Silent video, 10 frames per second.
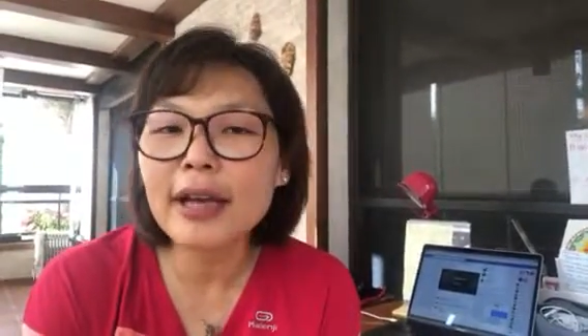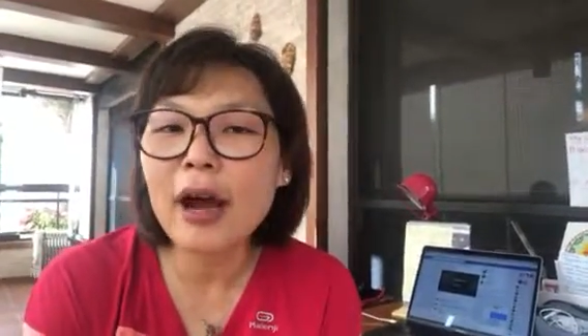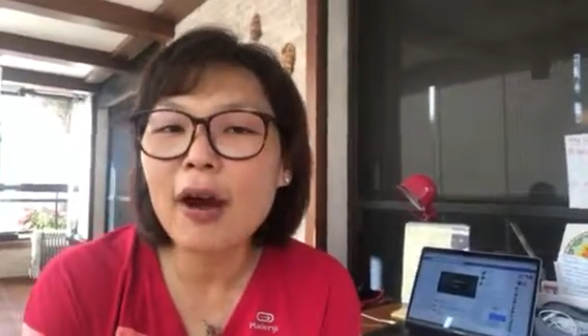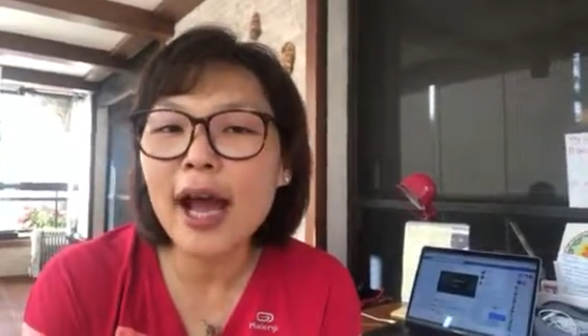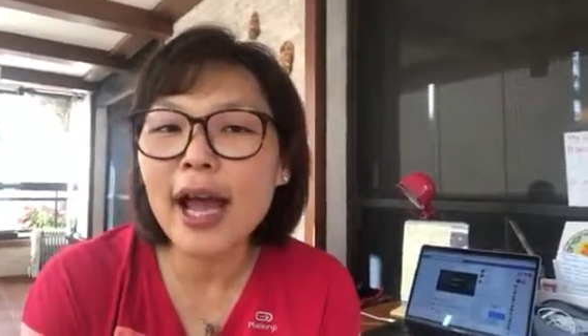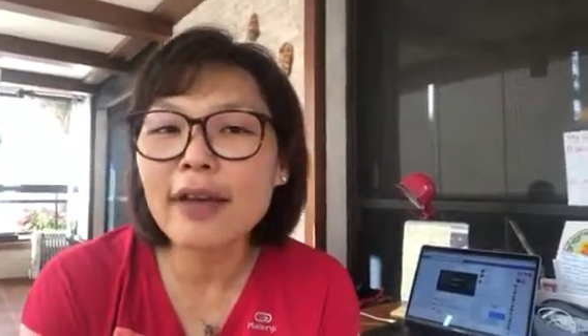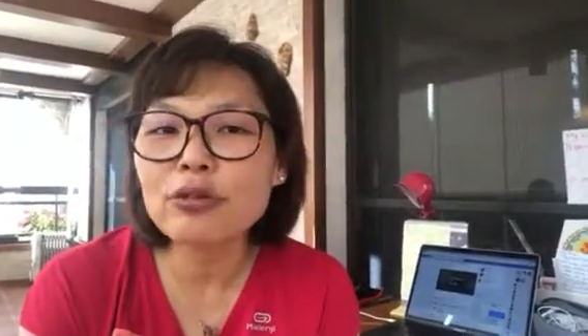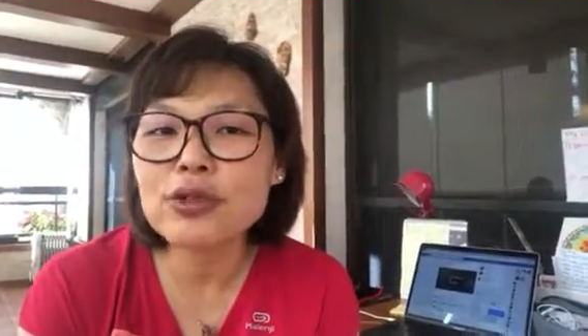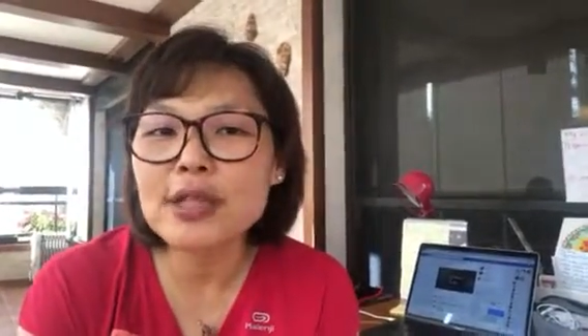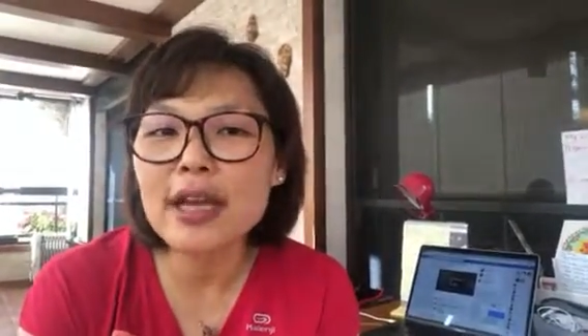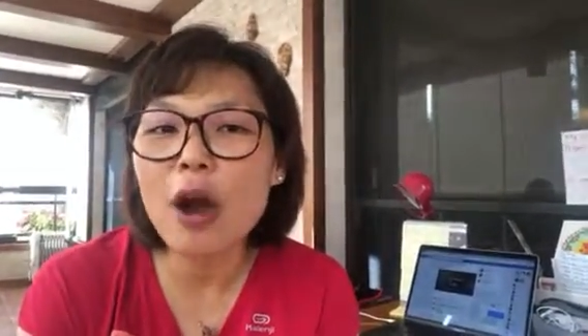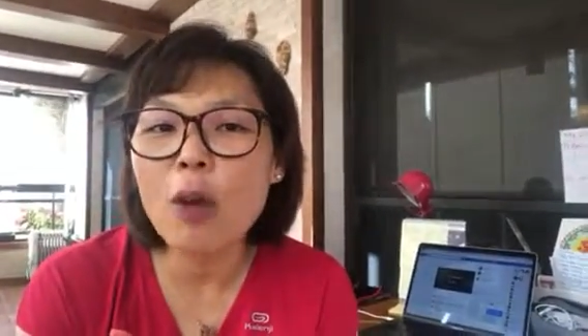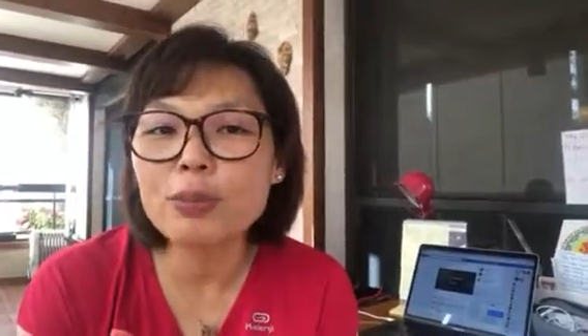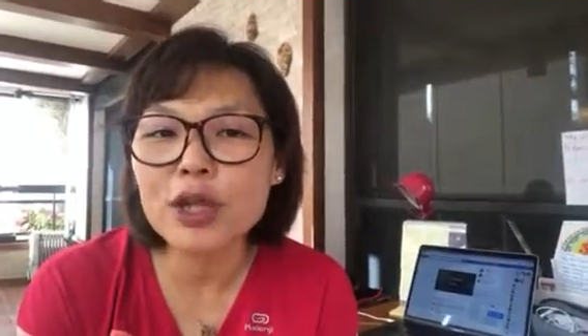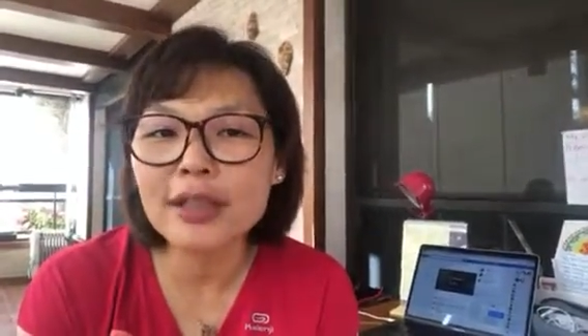Now, I have to say,
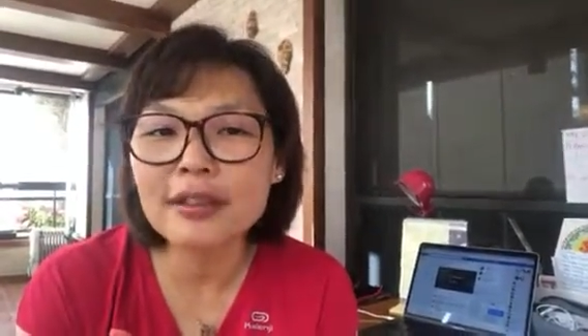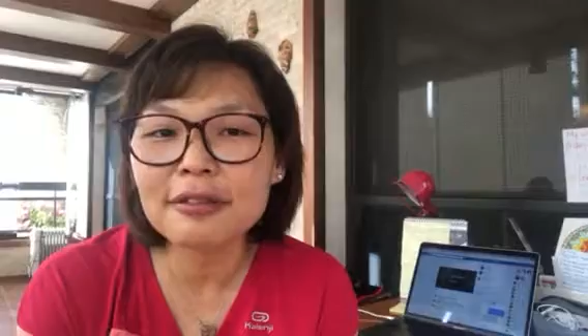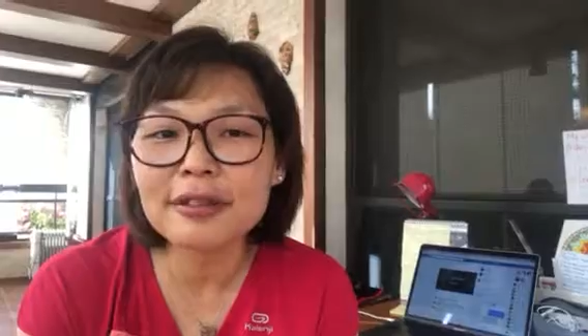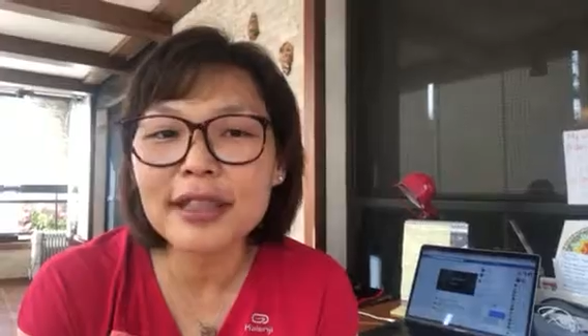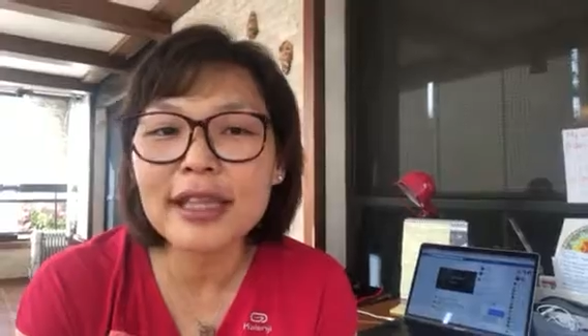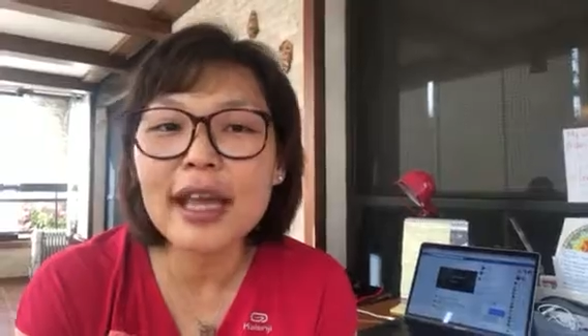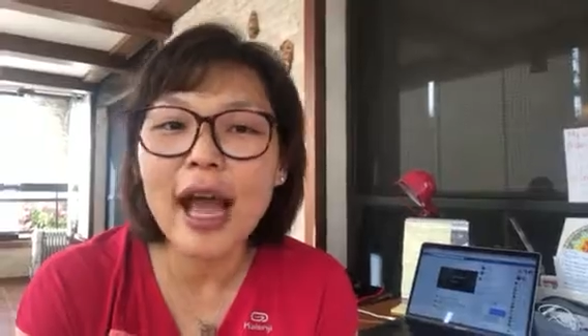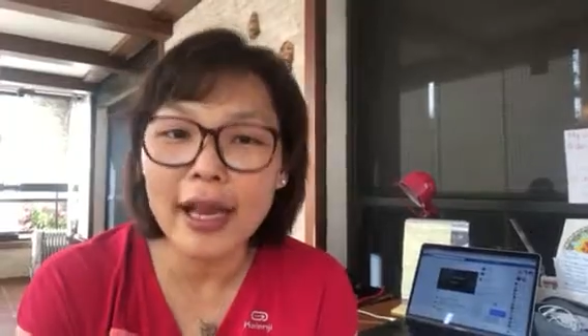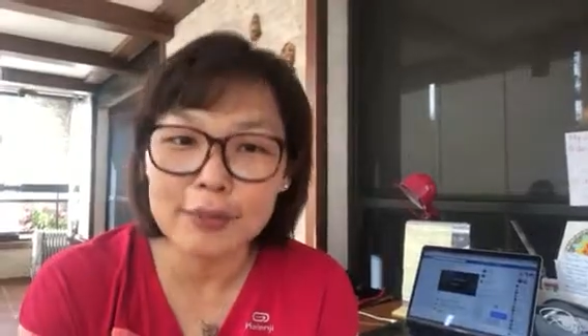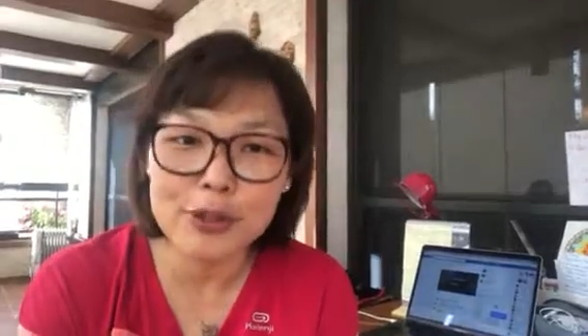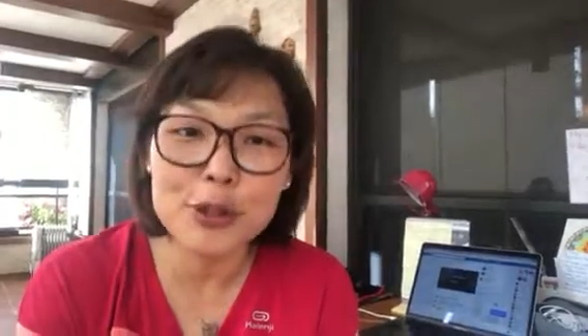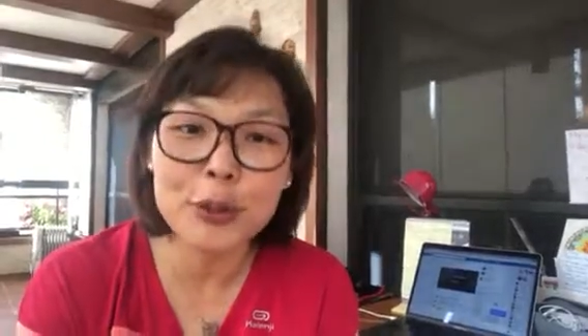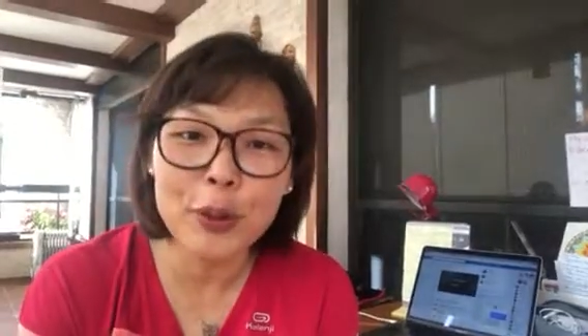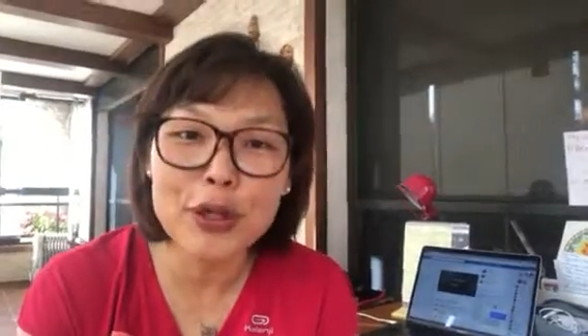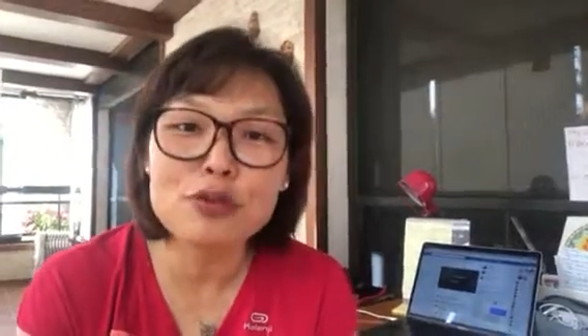objectively, I am still
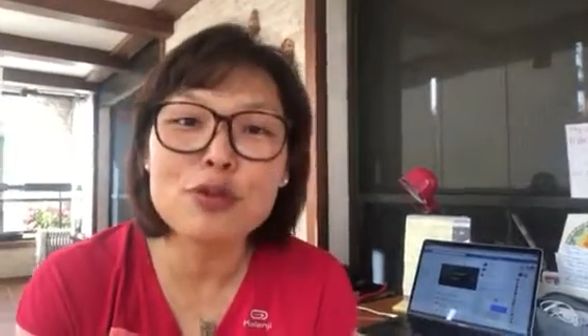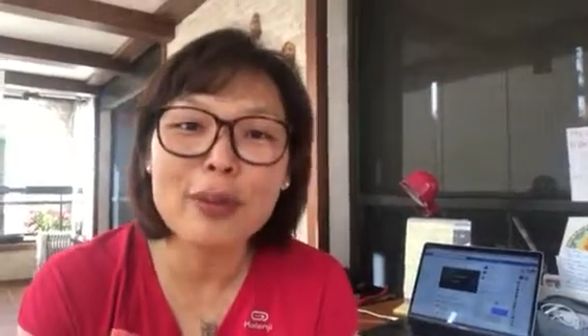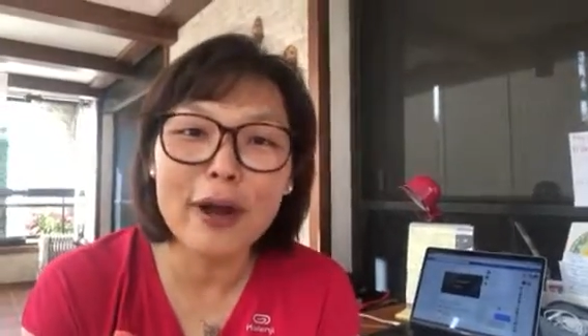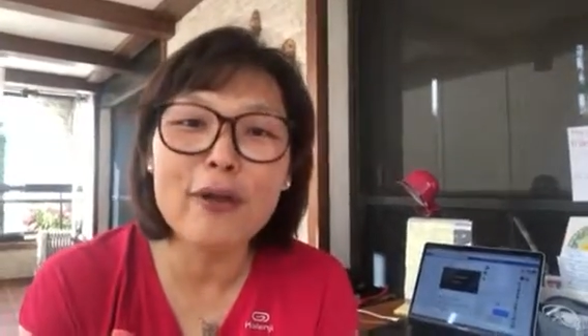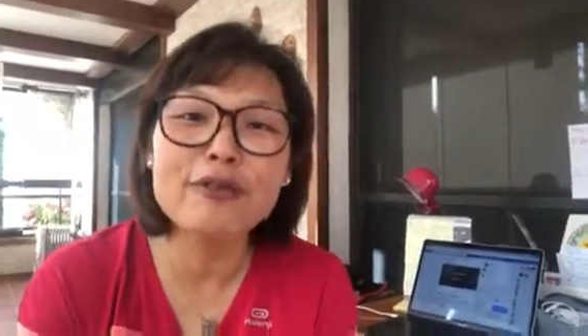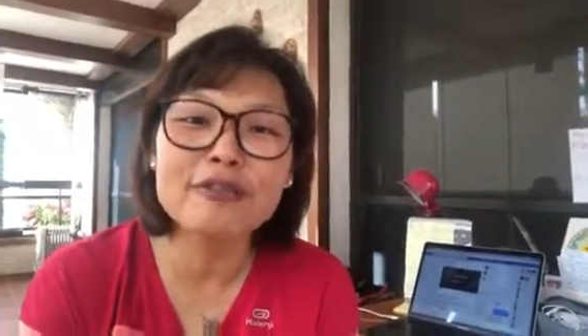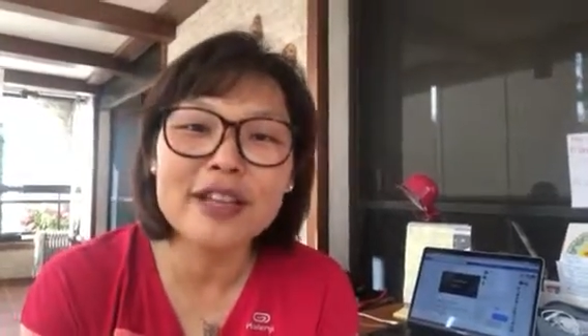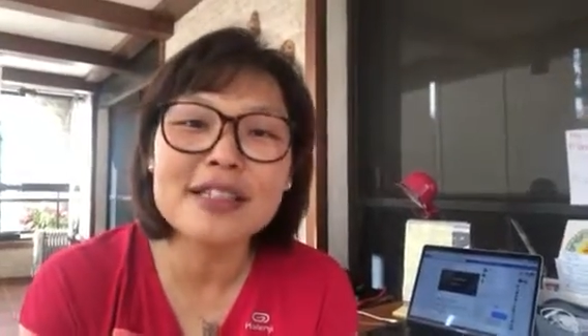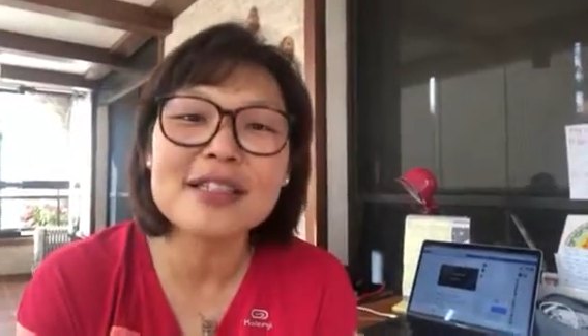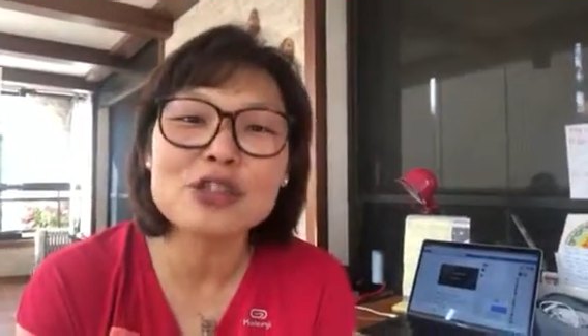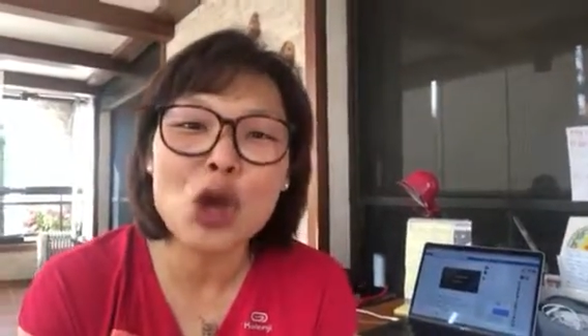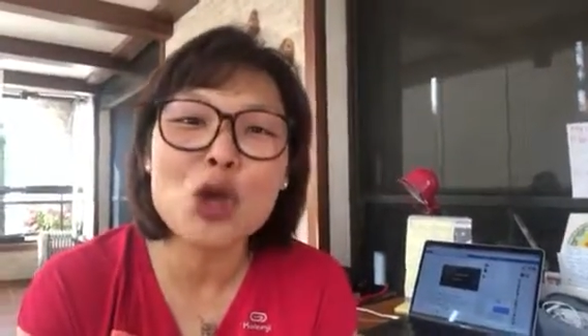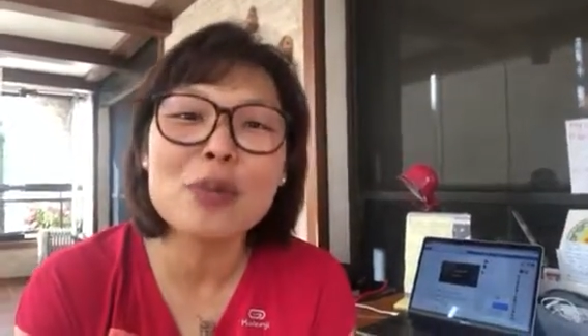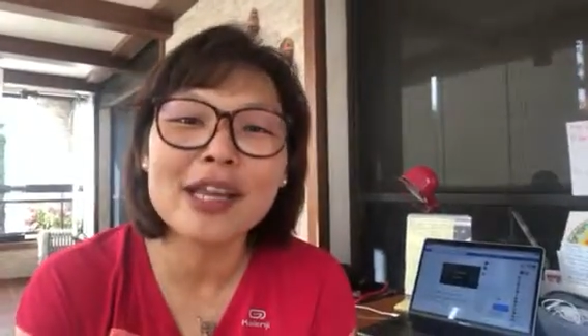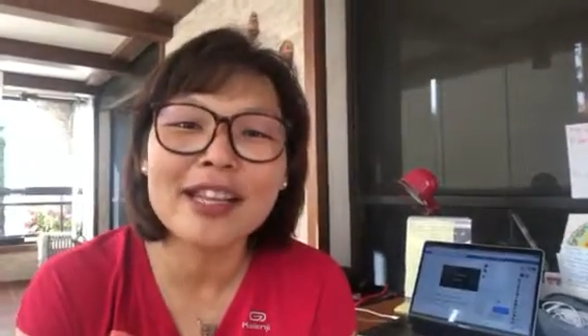going through my own phases of
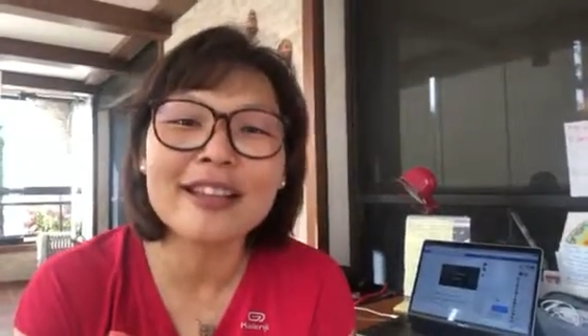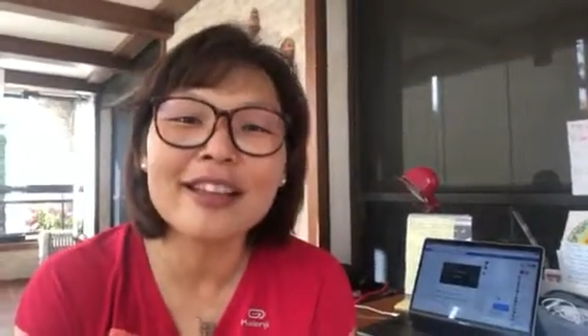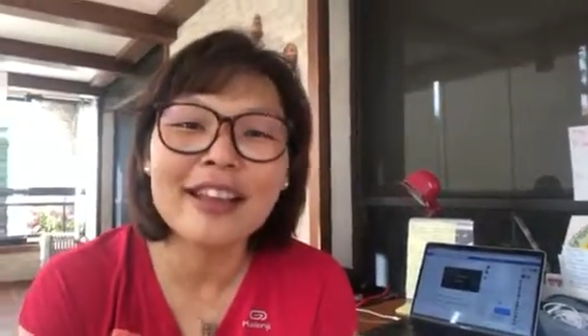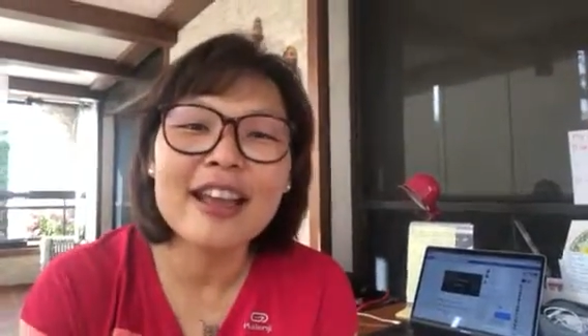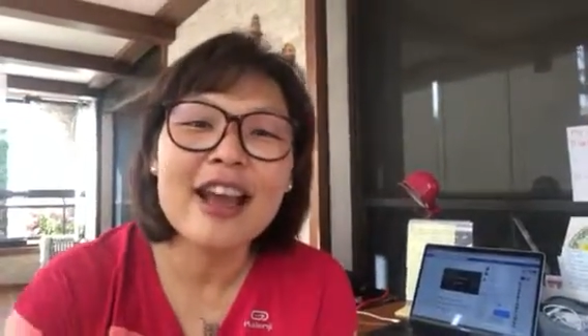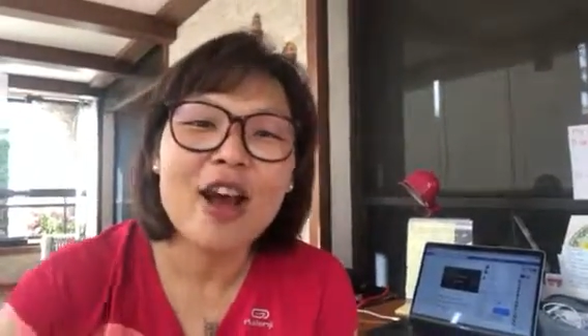humility,